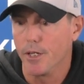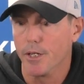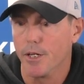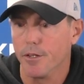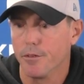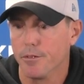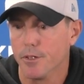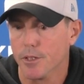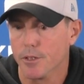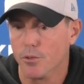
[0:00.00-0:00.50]
And
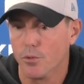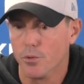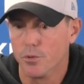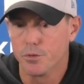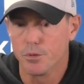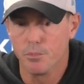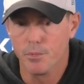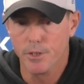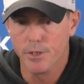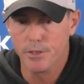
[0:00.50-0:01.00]
I think
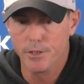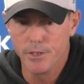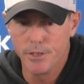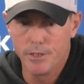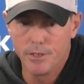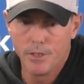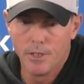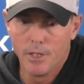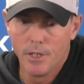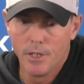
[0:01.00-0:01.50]

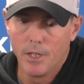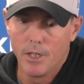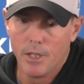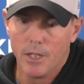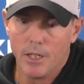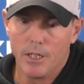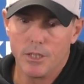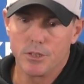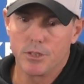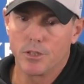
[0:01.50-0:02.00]
ultimately,
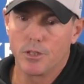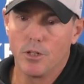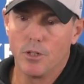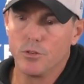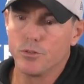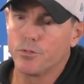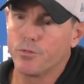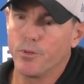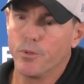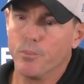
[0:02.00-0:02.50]
as a
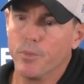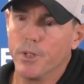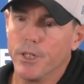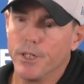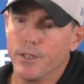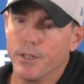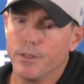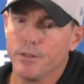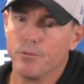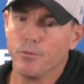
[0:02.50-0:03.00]
coach for
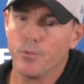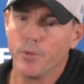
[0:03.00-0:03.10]
me,